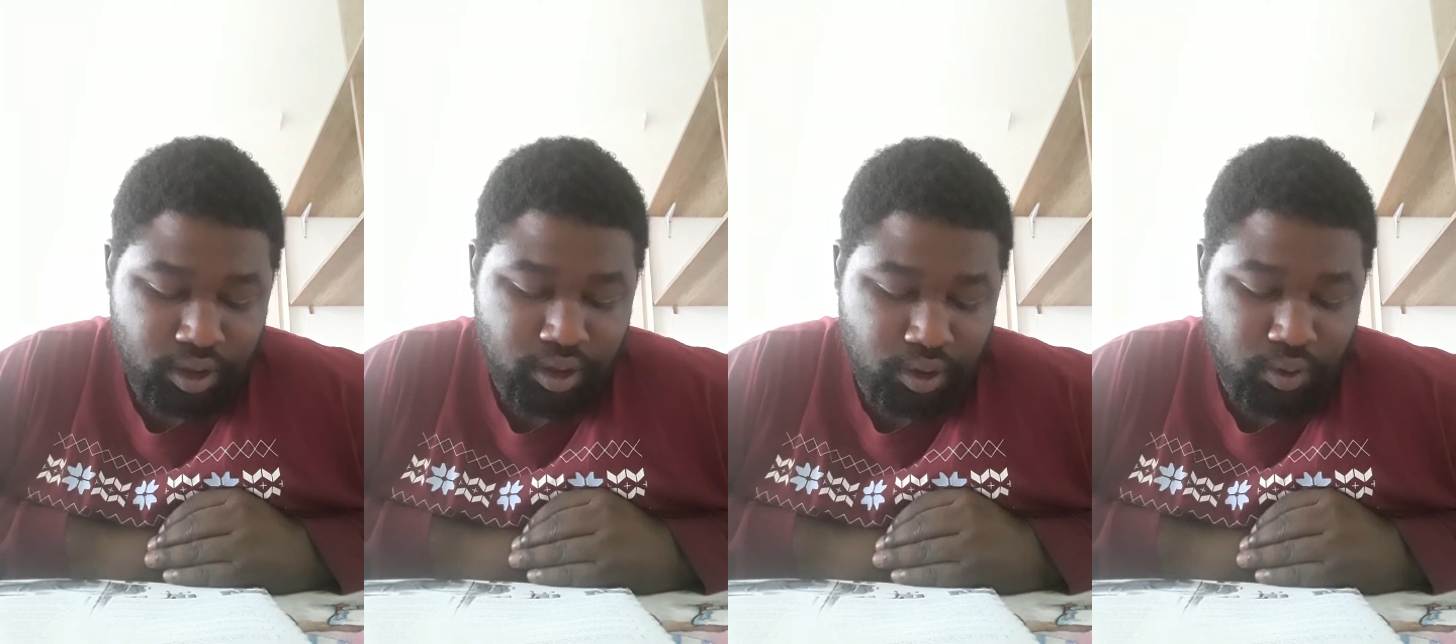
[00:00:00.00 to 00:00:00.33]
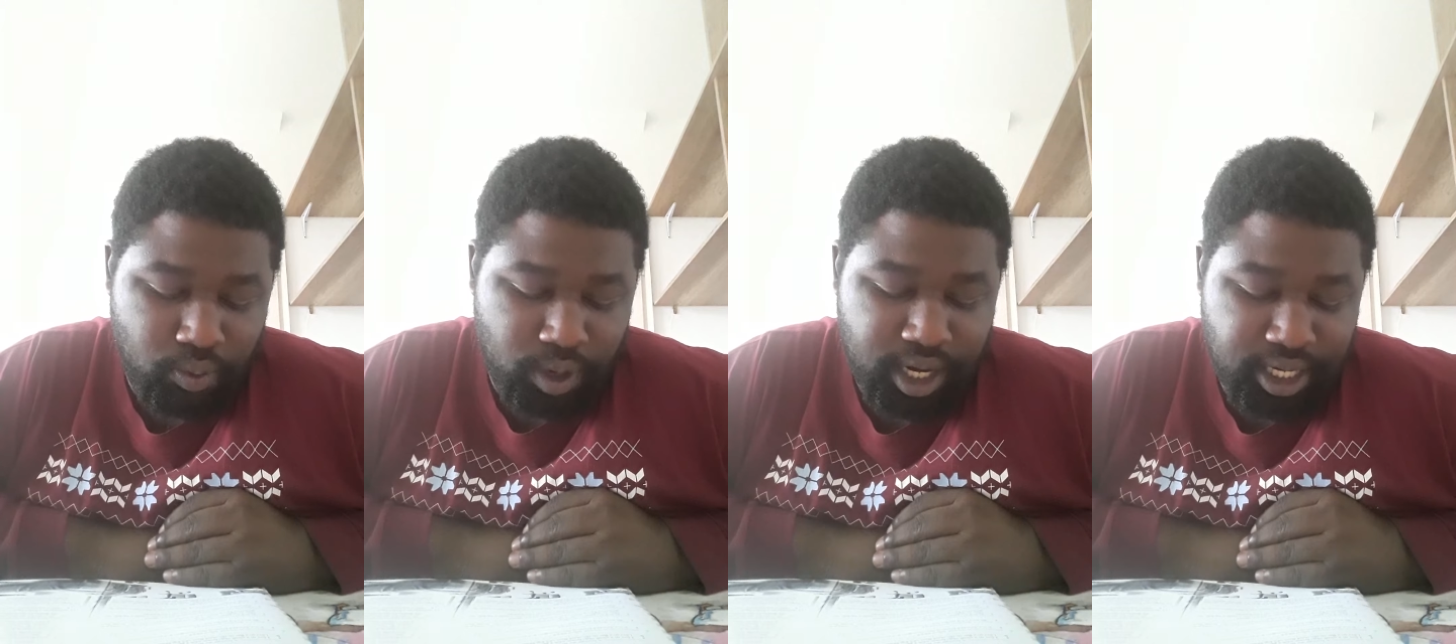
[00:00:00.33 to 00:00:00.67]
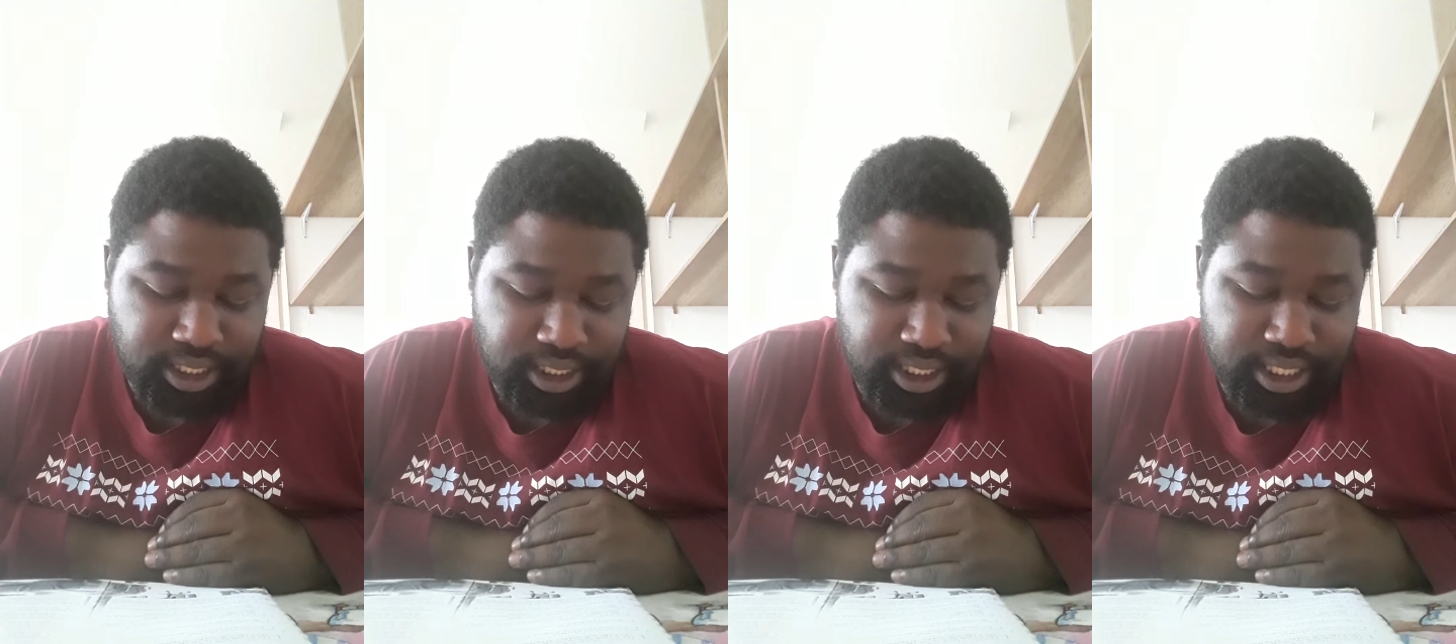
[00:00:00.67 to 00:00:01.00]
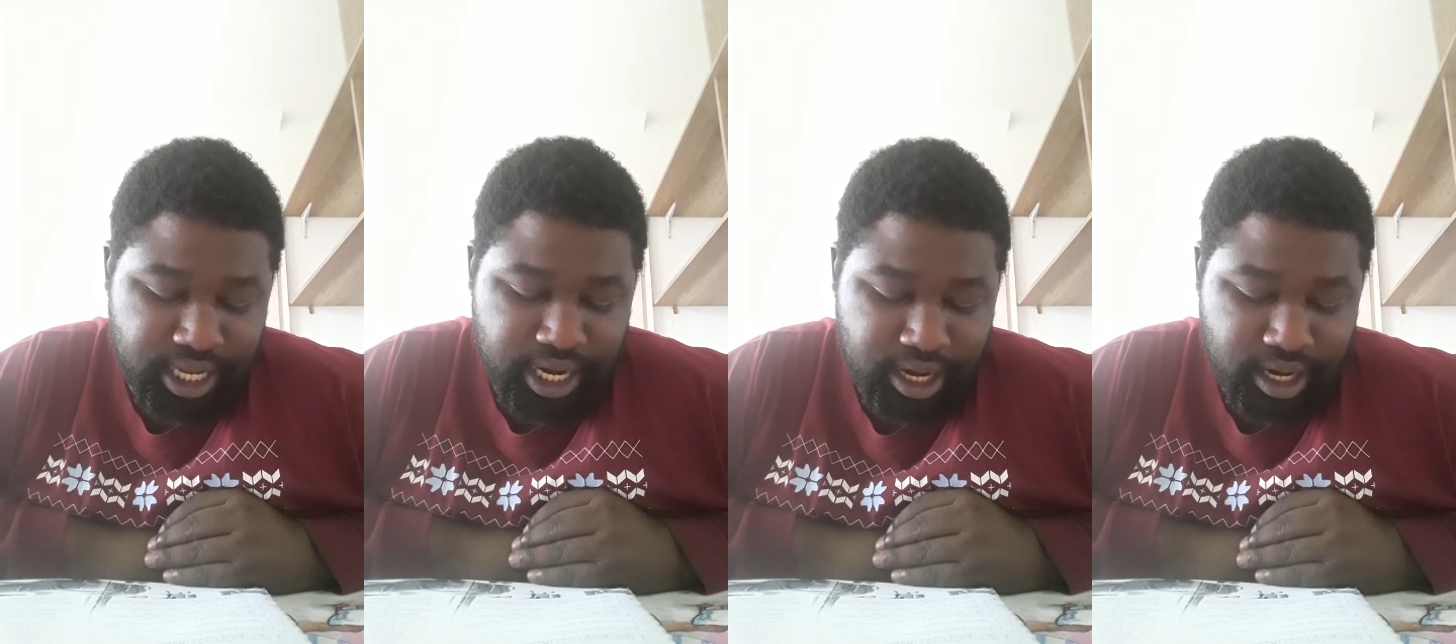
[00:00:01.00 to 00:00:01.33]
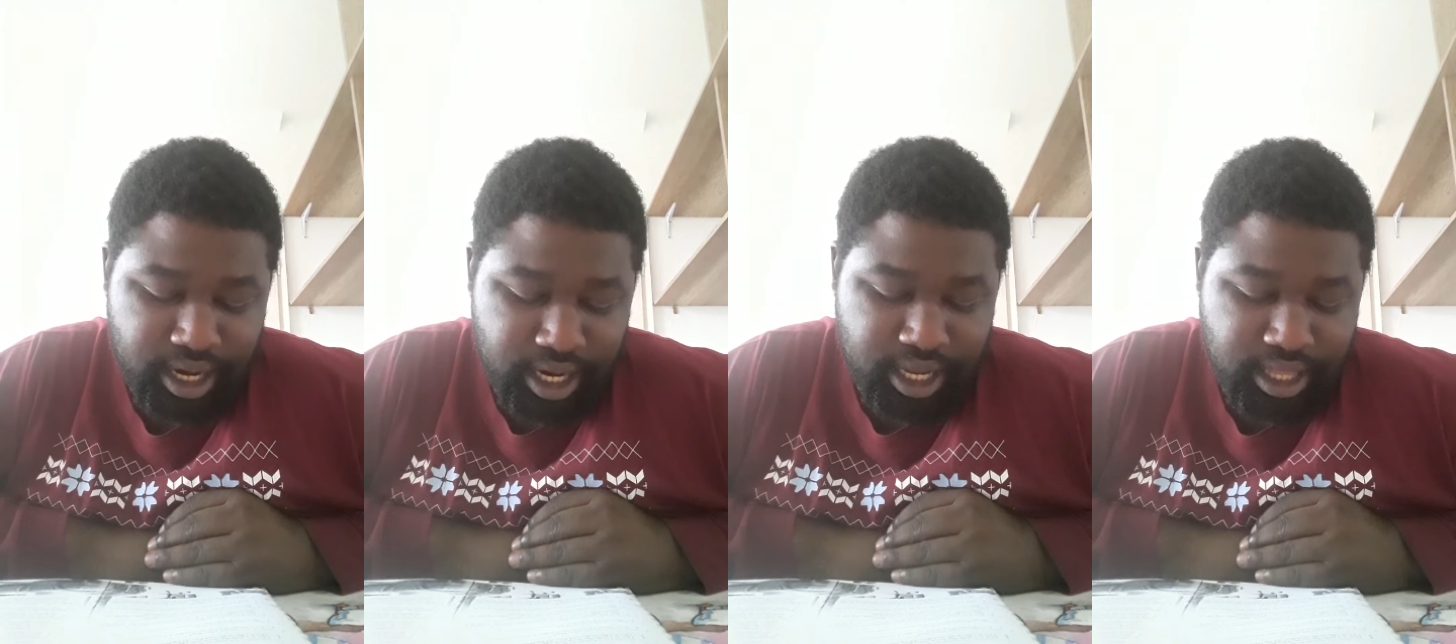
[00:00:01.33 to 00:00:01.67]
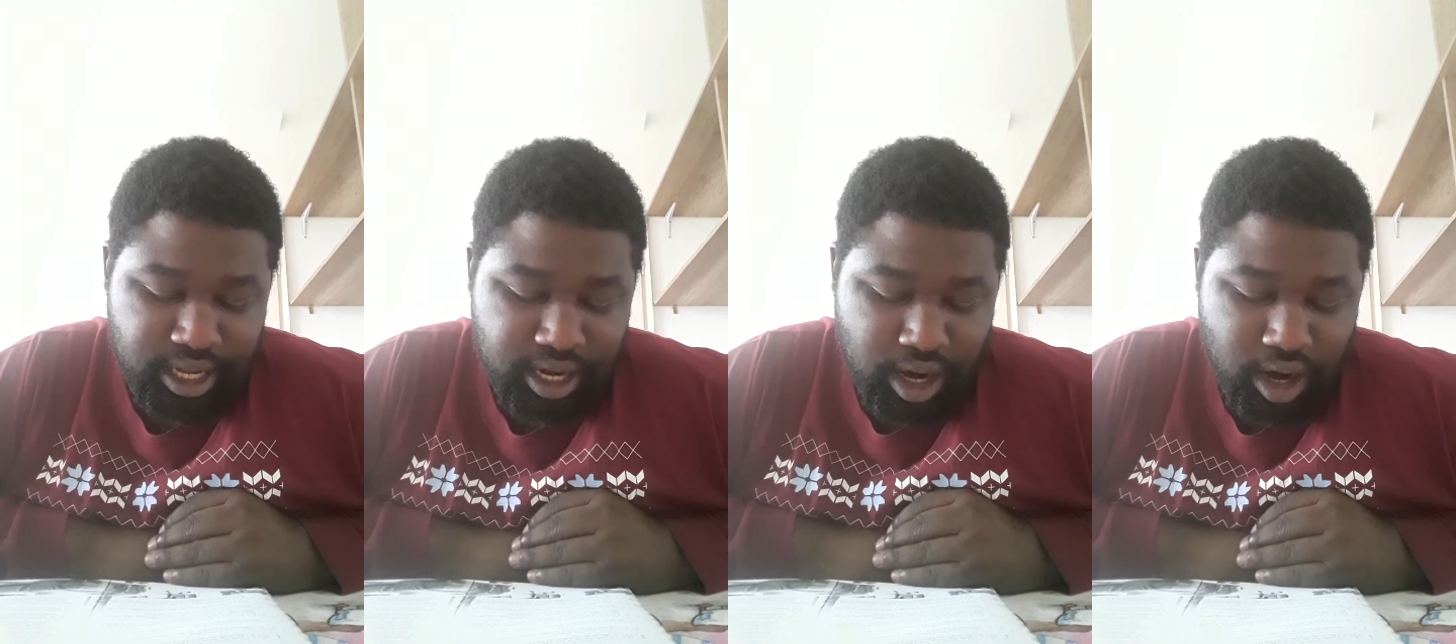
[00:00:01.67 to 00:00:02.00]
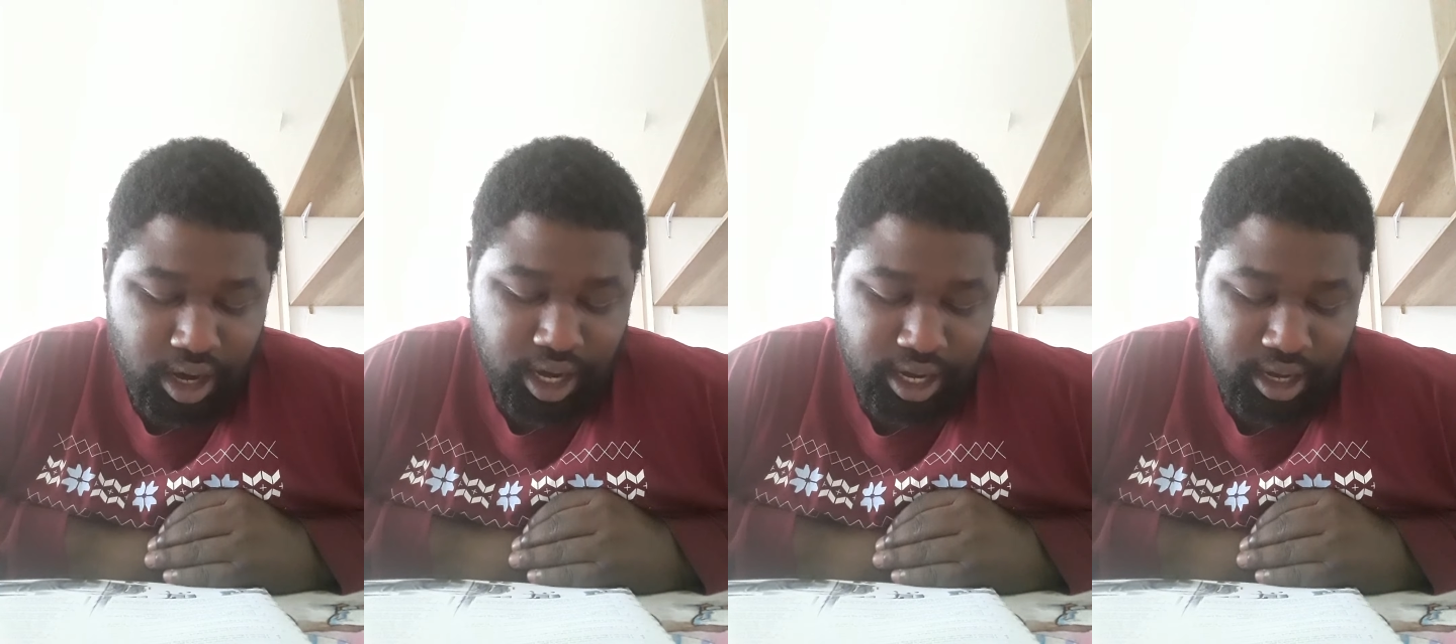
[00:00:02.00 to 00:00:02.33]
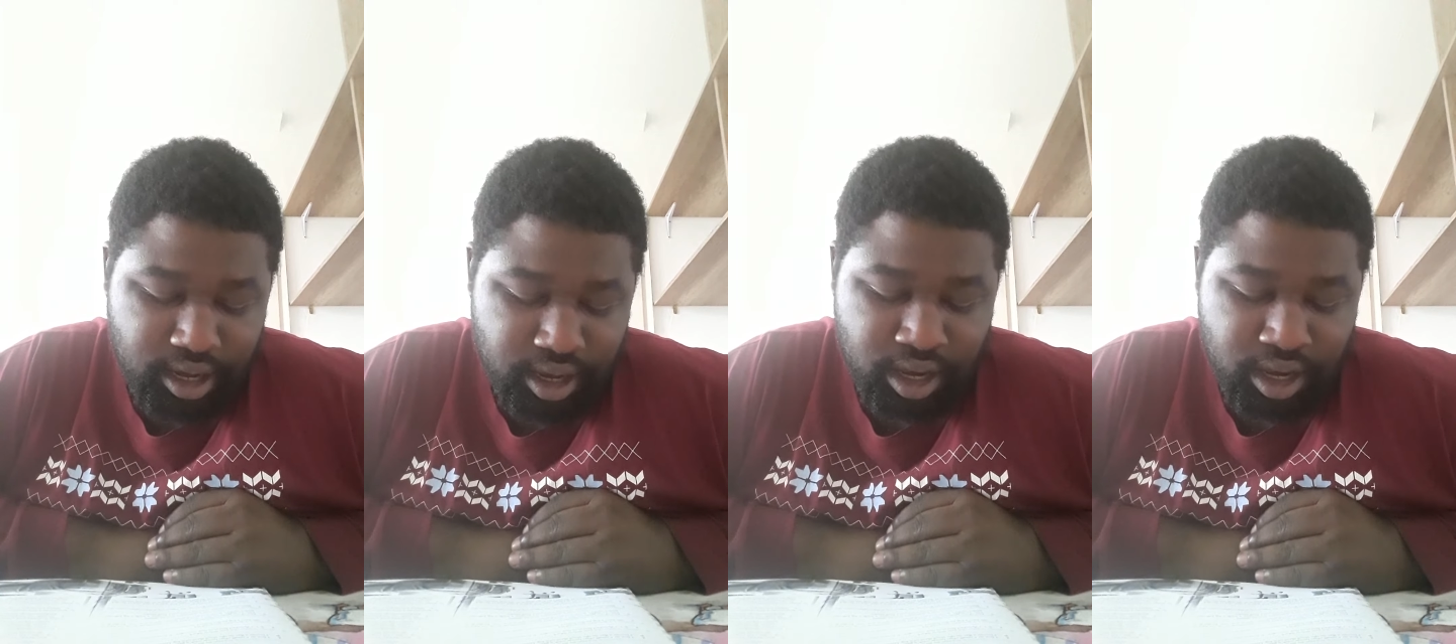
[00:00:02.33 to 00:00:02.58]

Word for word: What is there in the garden?